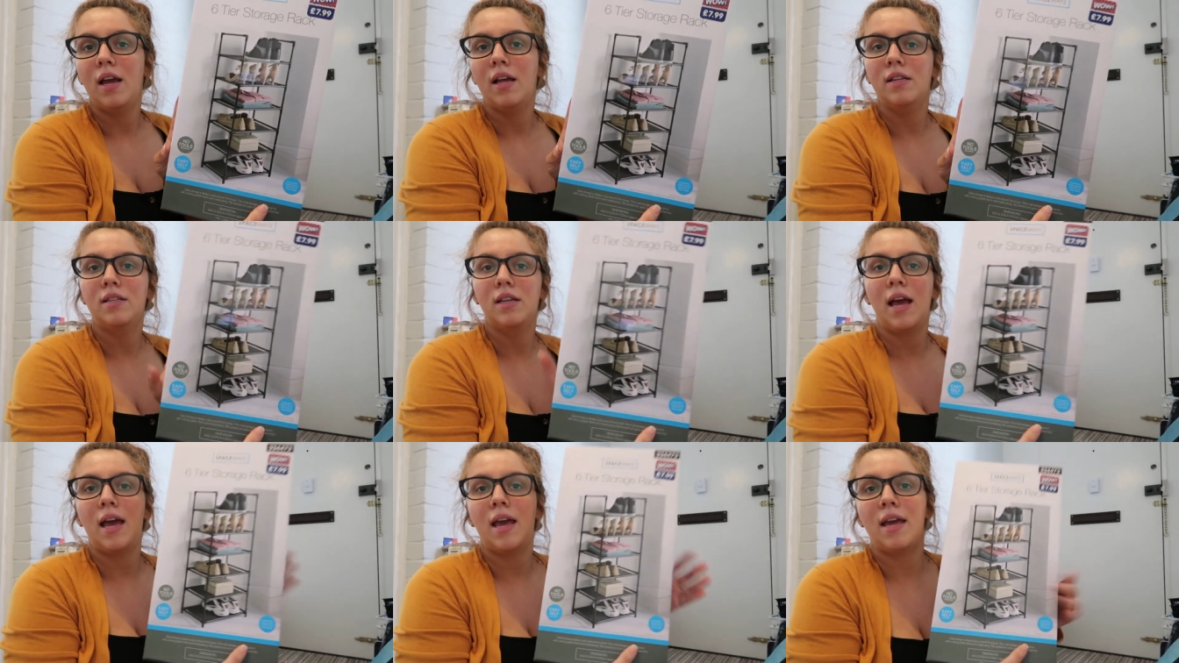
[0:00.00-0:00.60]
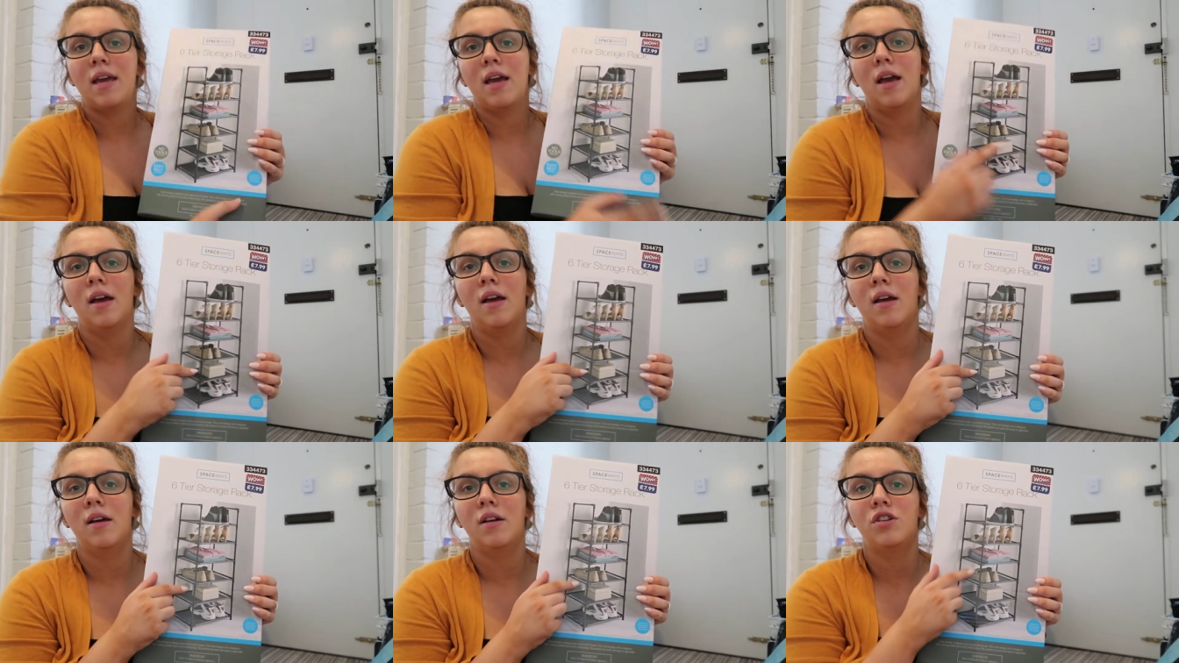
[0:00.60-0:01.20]
It's a
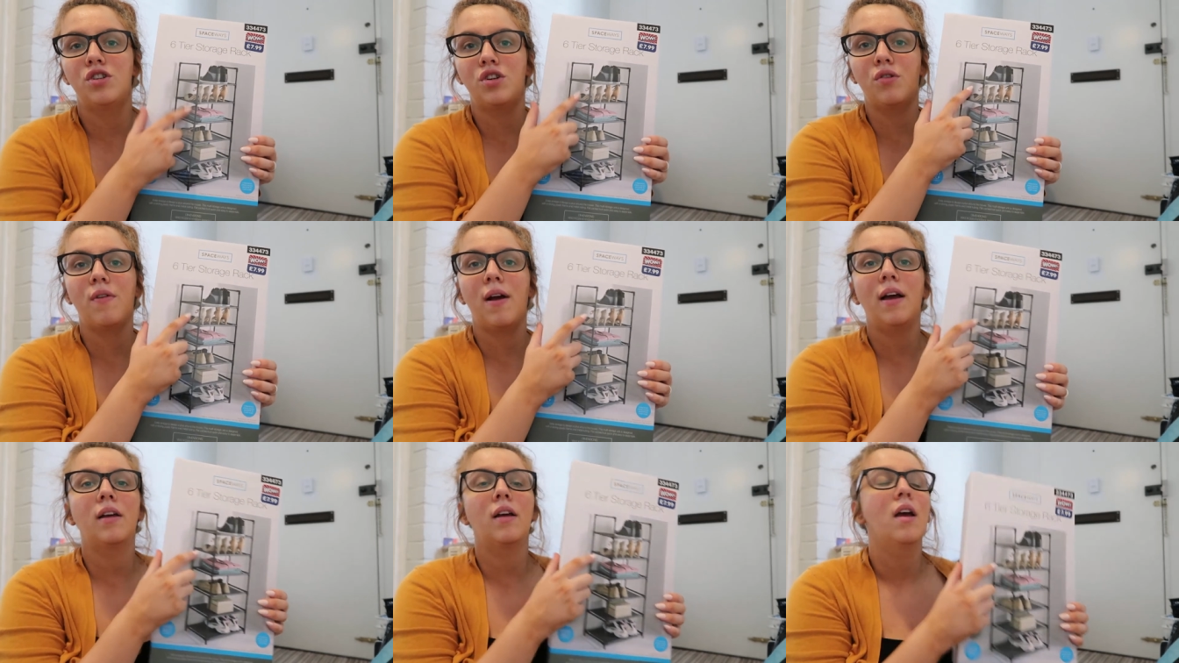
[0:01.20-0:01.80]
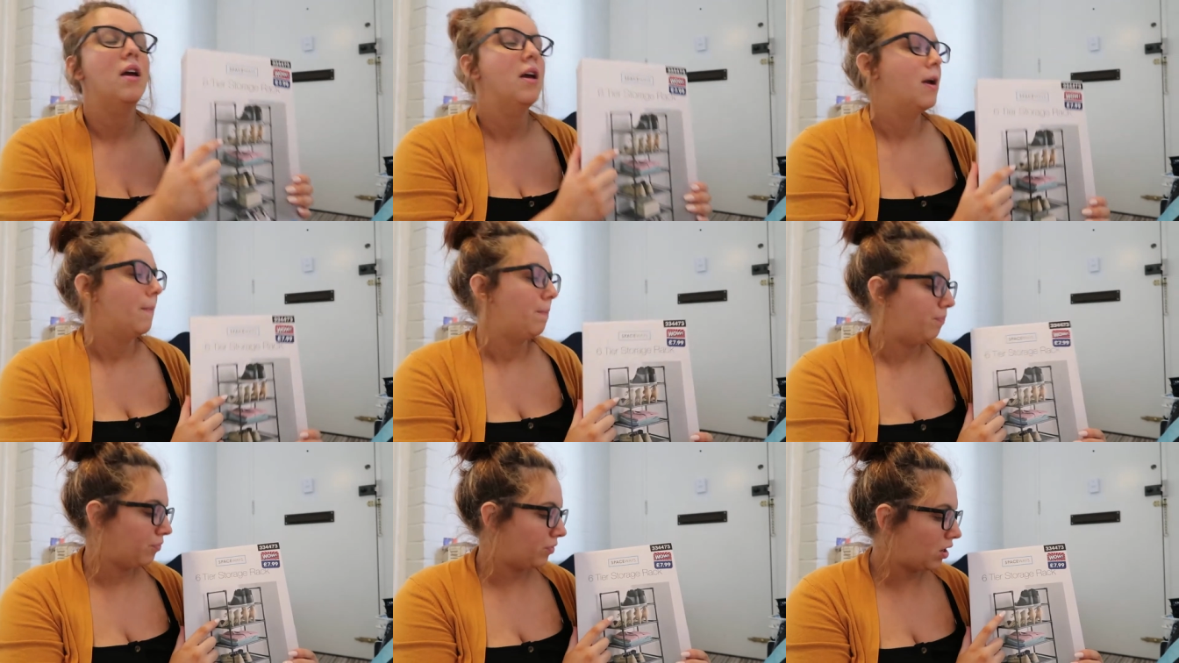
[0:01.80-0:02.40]
shoe rack.
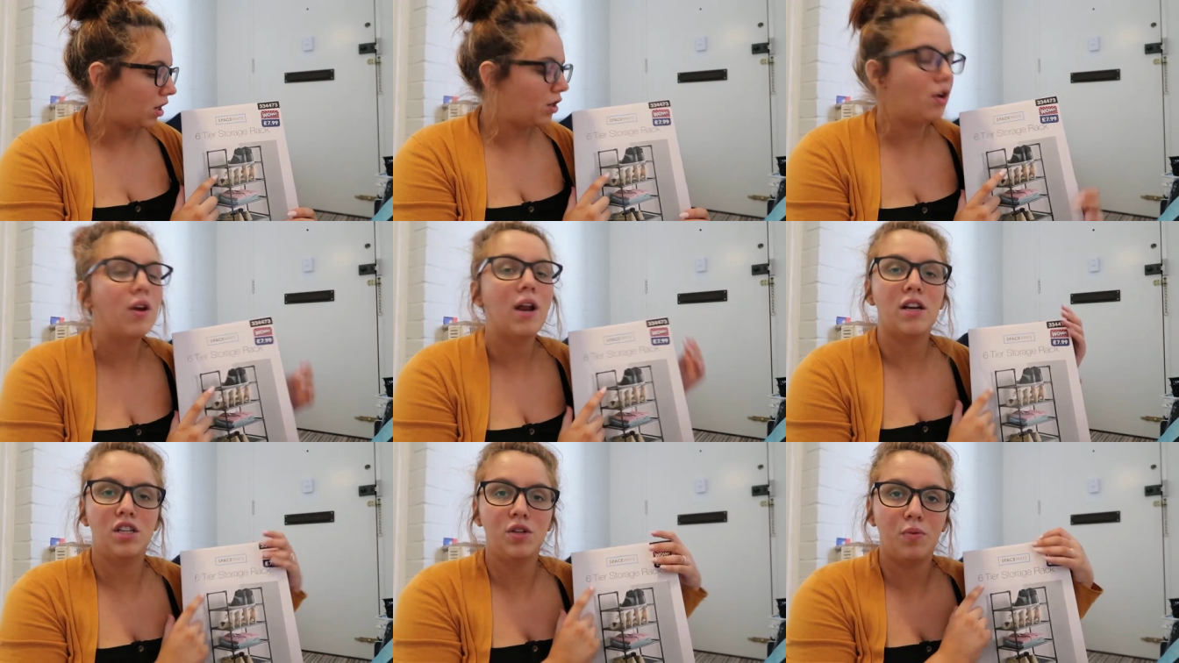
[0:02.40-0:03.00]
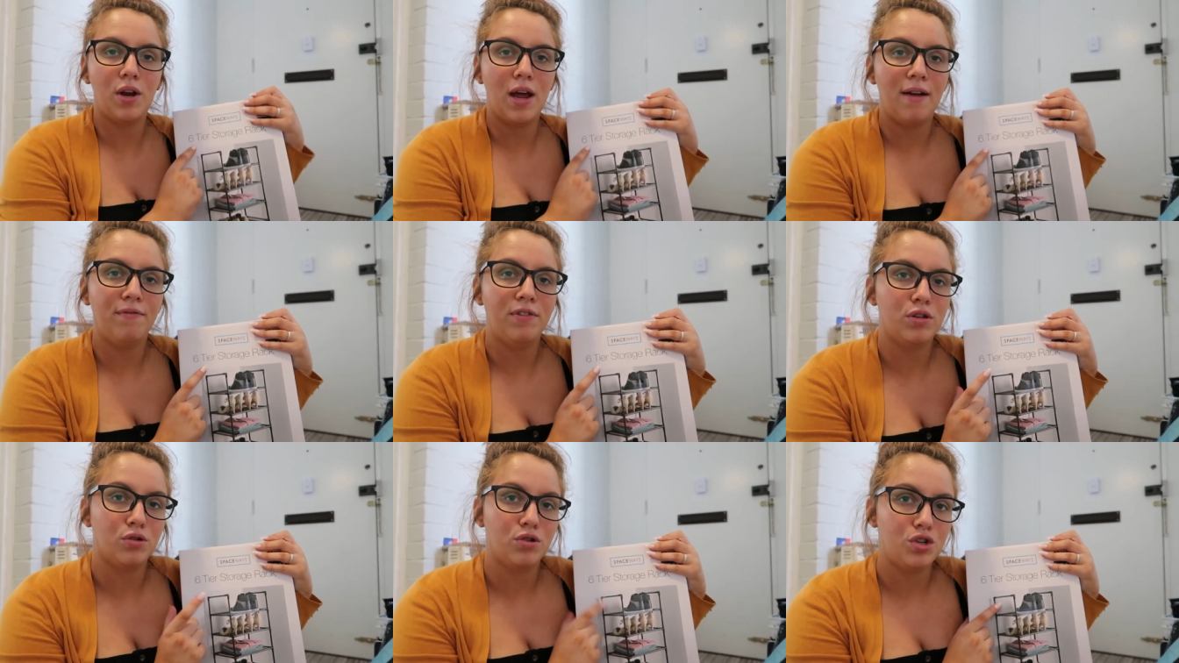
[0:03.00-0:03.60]
I don't actually want to have
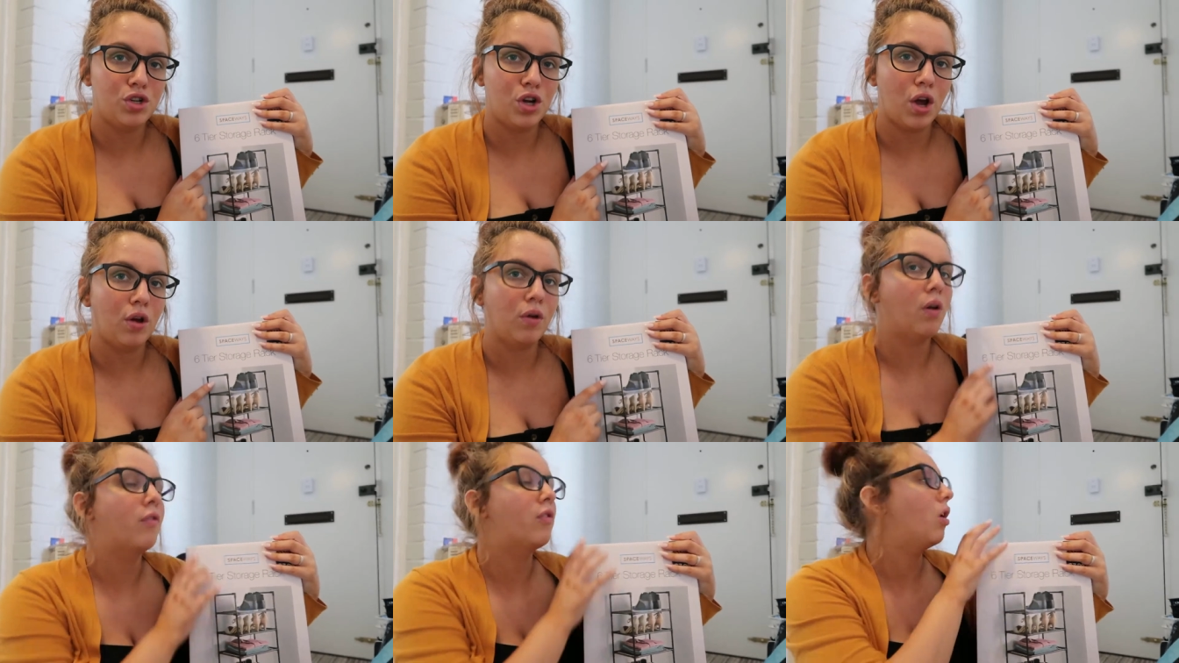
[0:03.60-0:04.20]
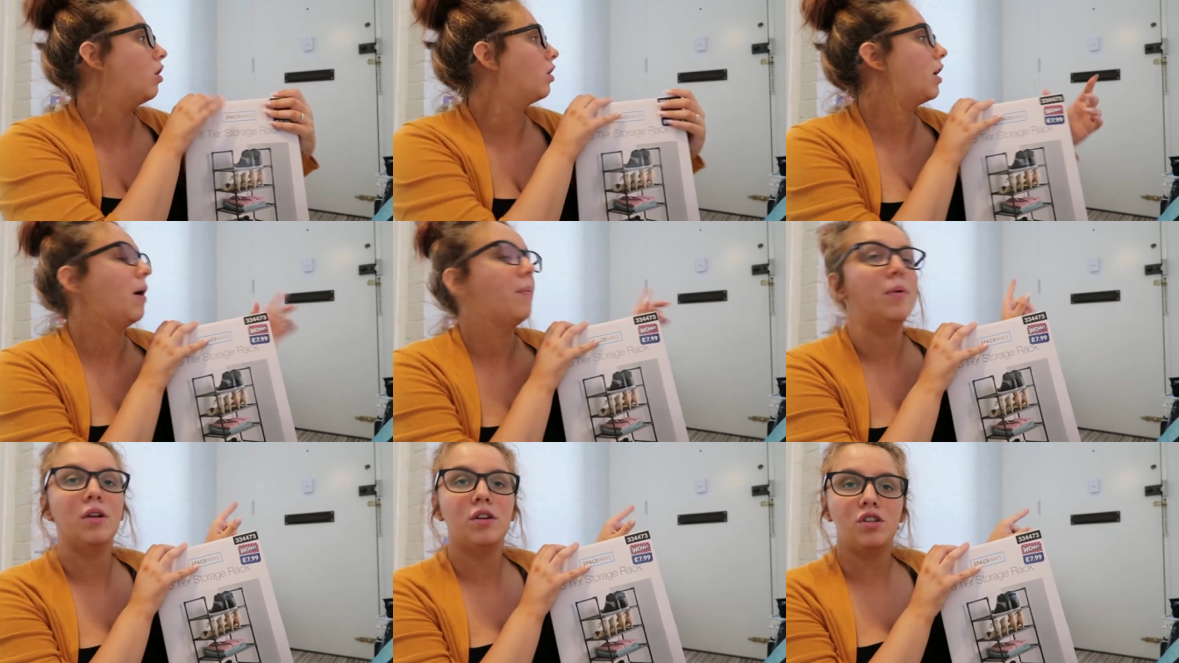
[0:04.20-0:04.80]
this on show. I've got a
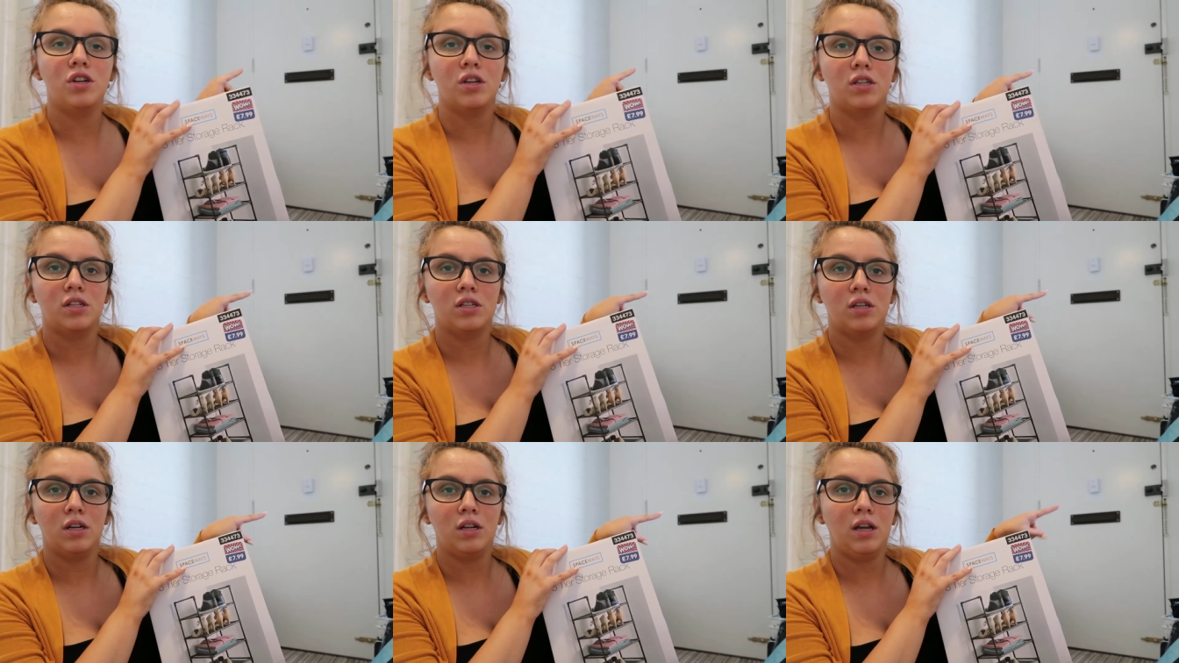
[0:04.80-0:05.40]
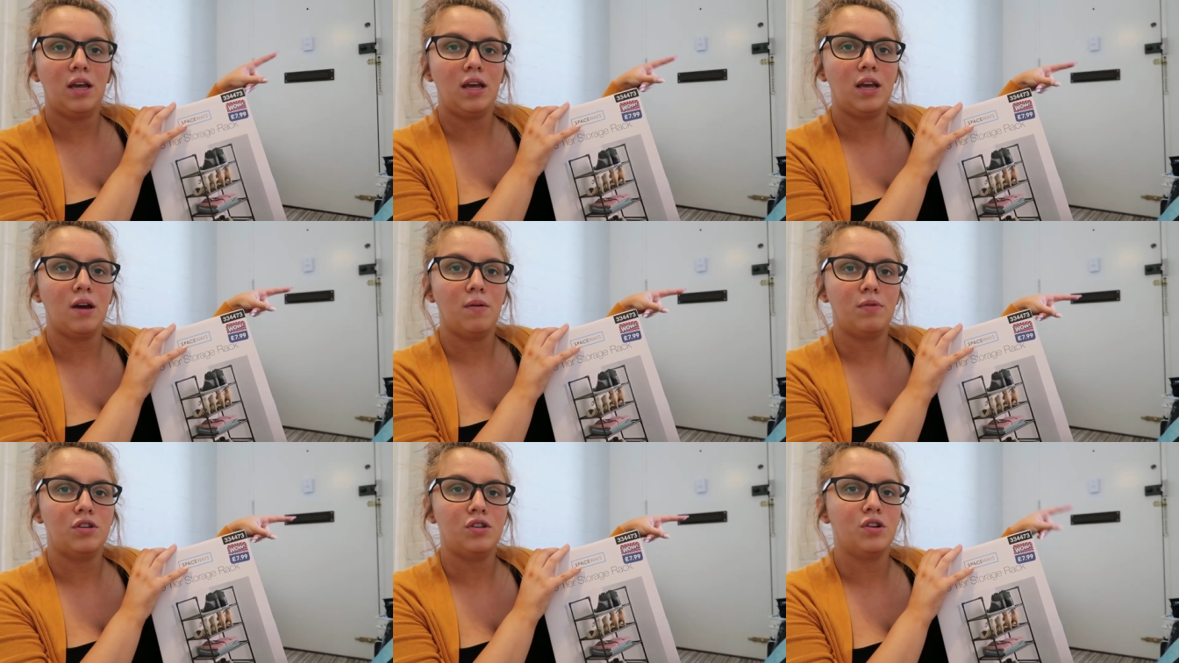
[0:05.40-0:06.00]
cupboard just
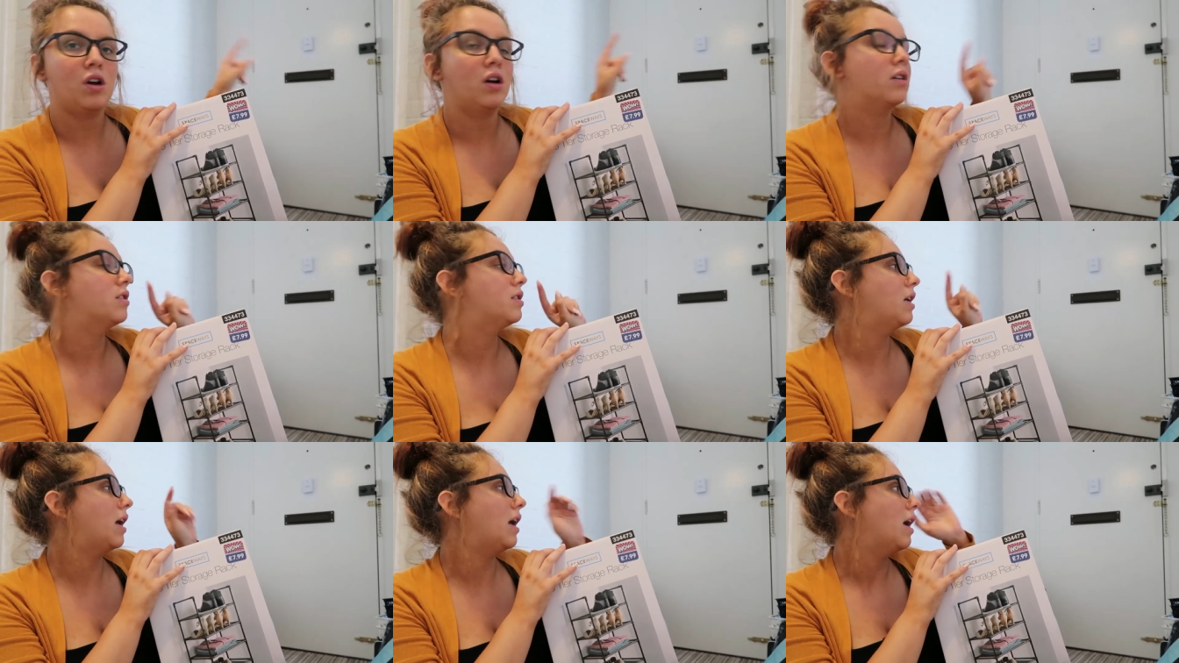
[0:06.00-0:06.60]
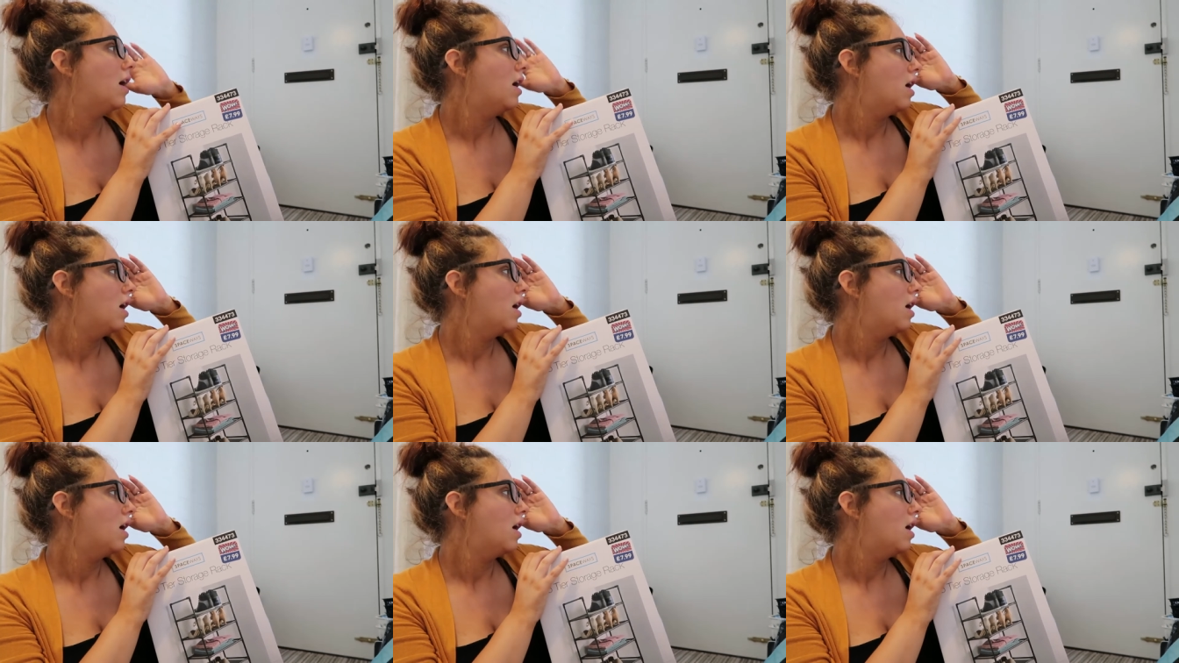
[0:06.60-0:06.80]
here, which you can't see.